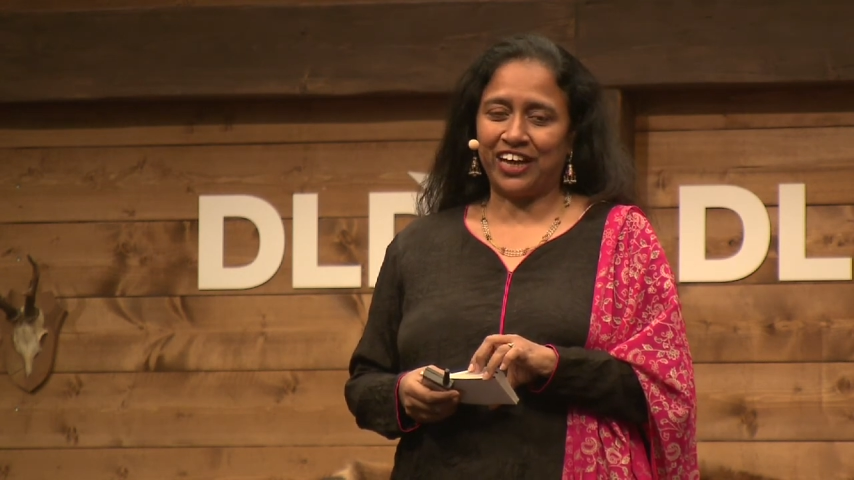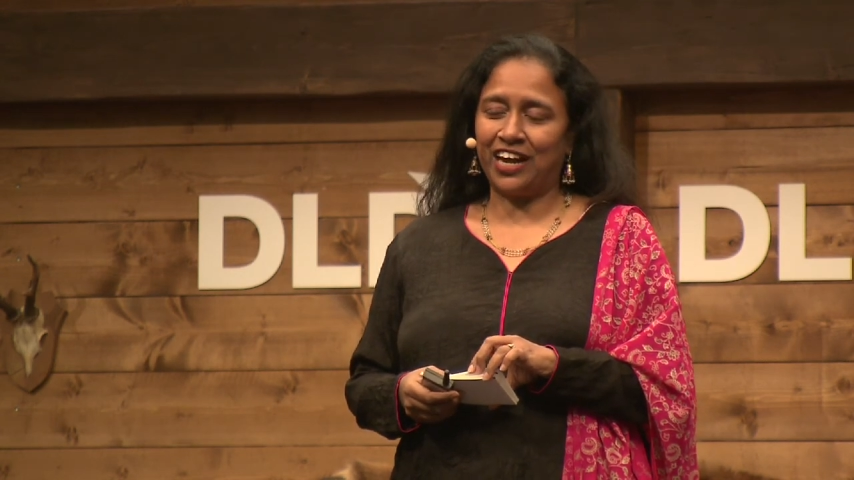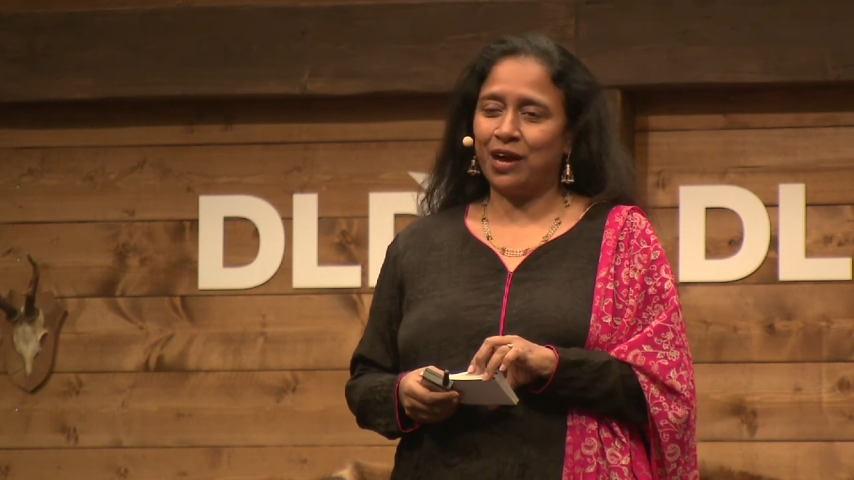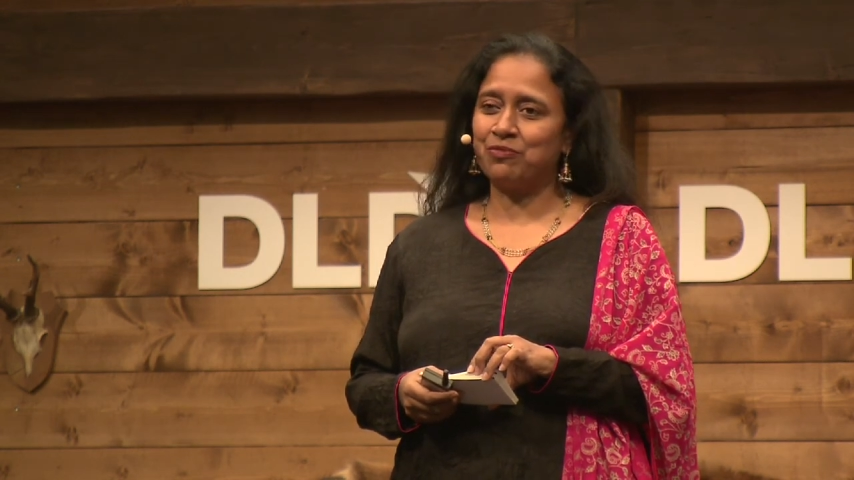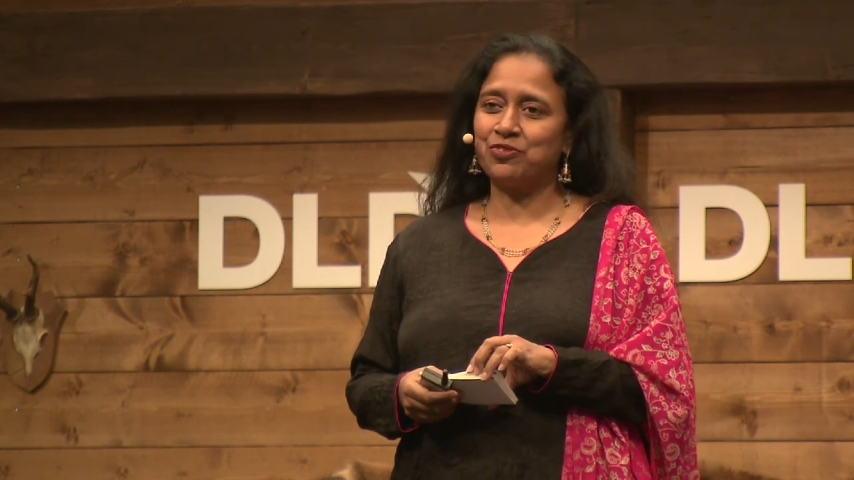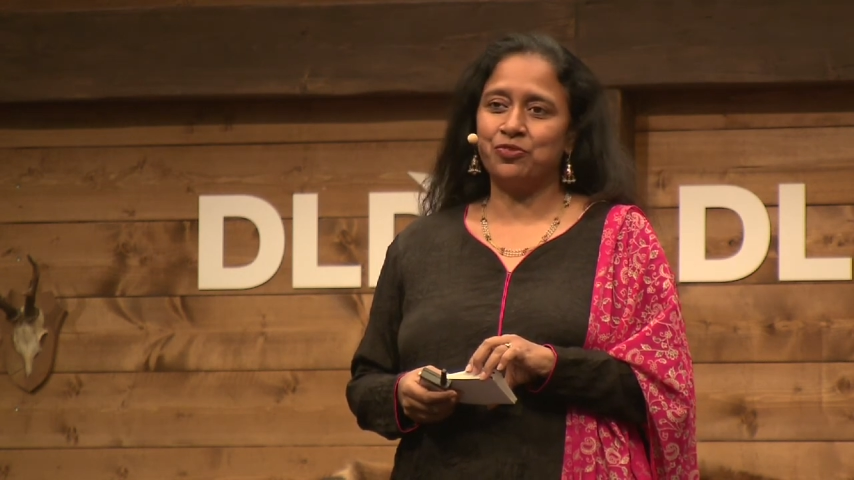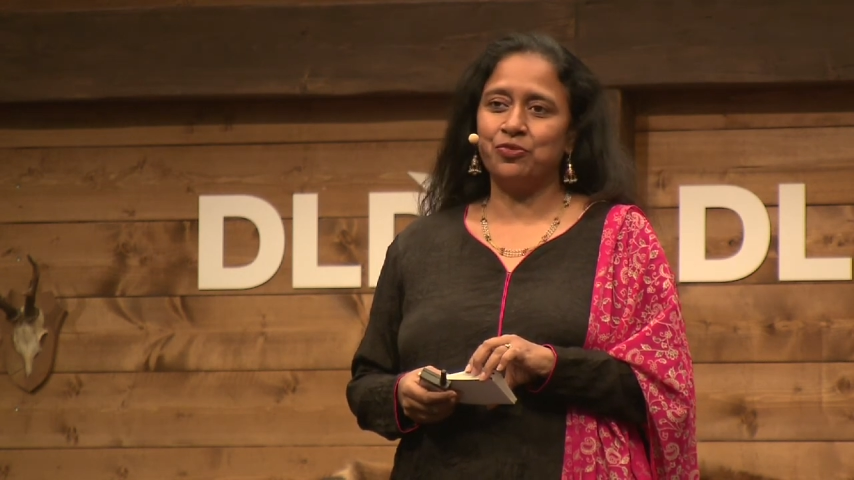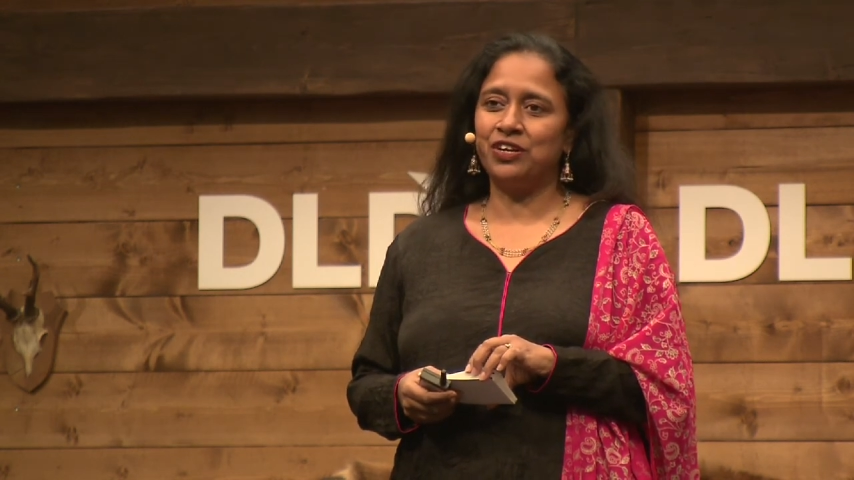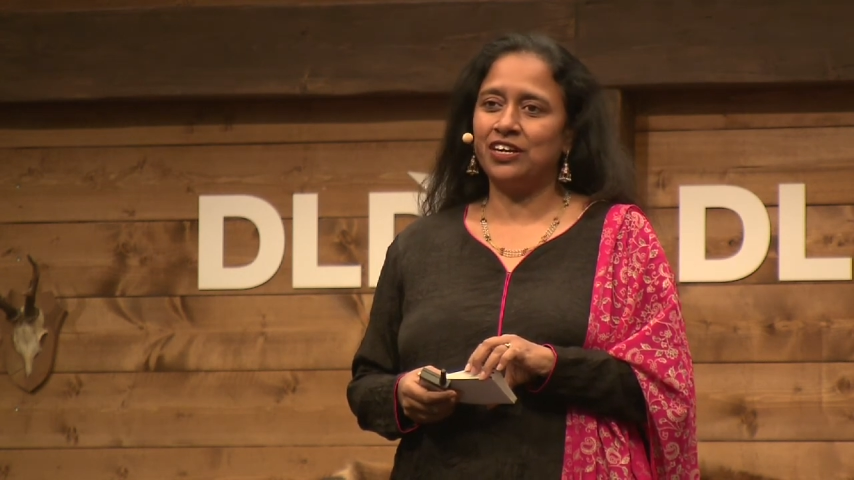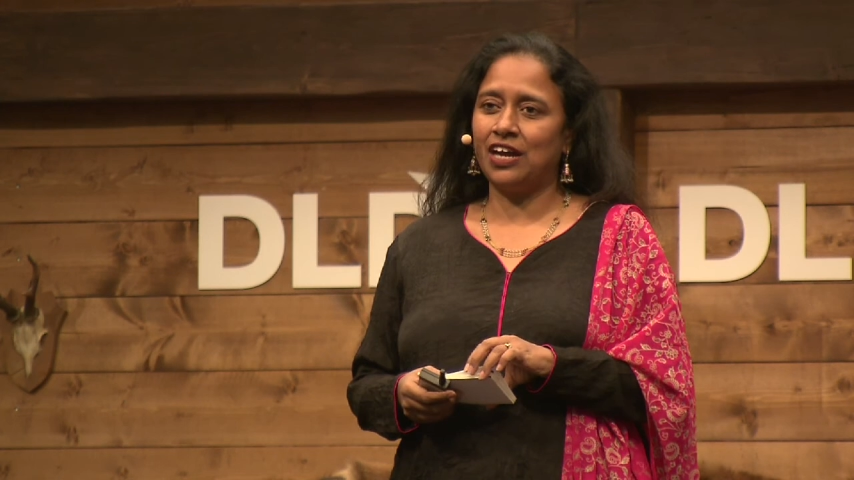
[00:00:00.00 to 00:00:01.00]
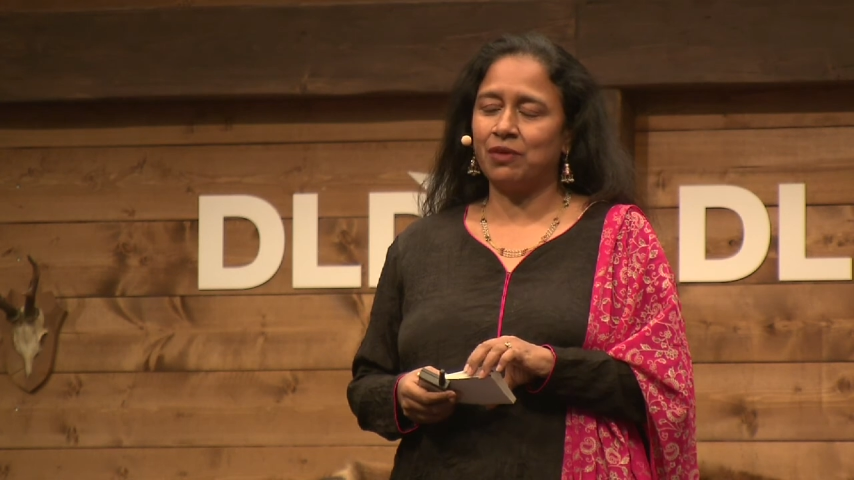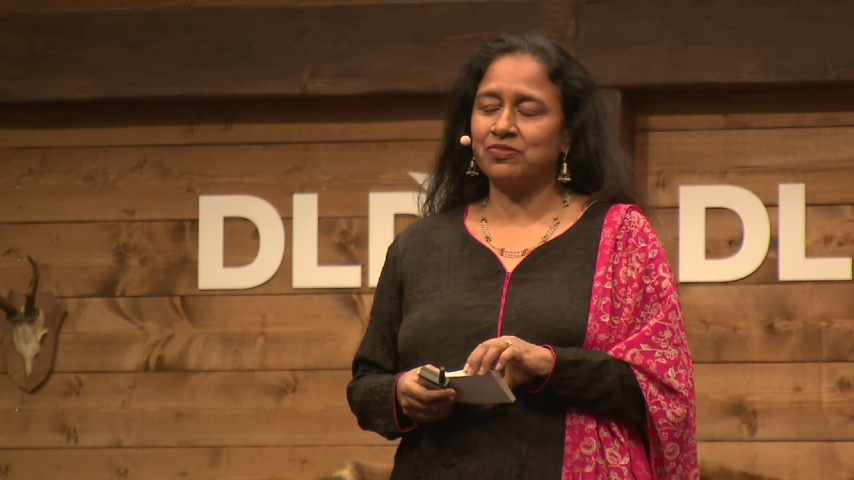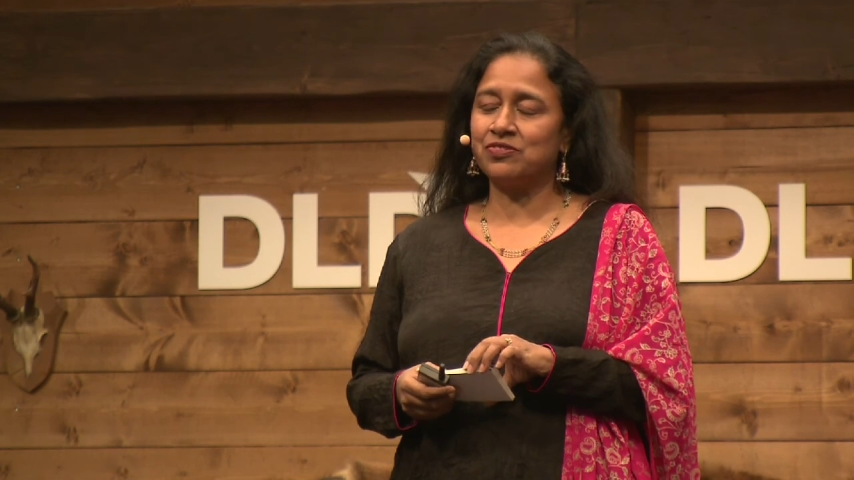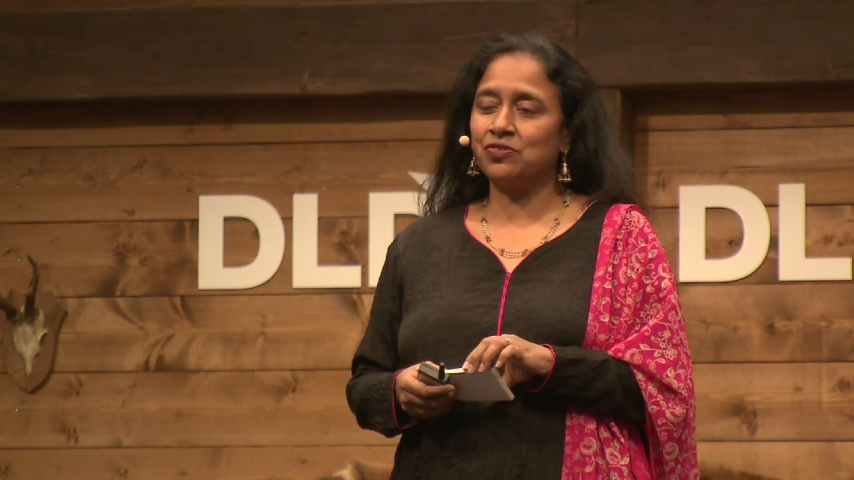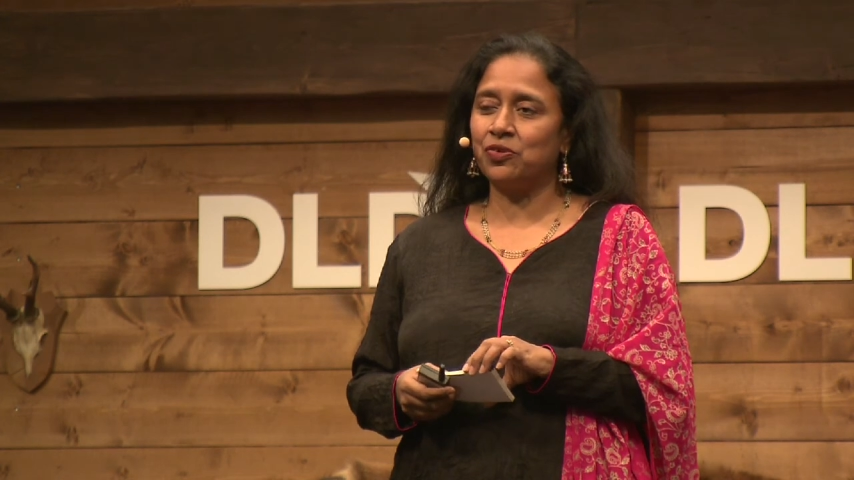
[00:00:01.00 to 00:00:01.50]
And I'm truly, I'm
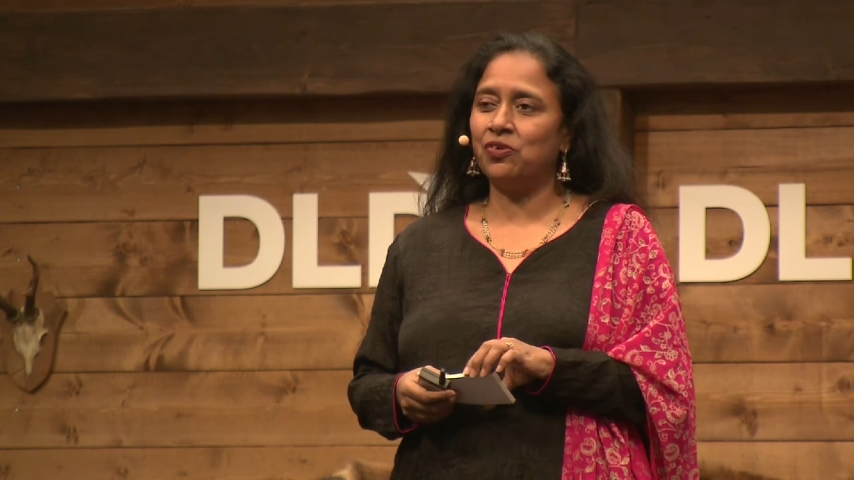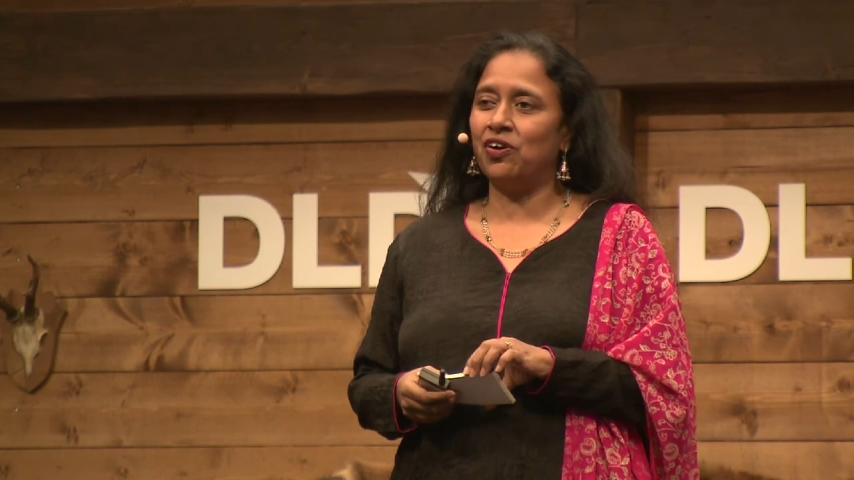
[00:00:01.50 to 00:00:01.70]
so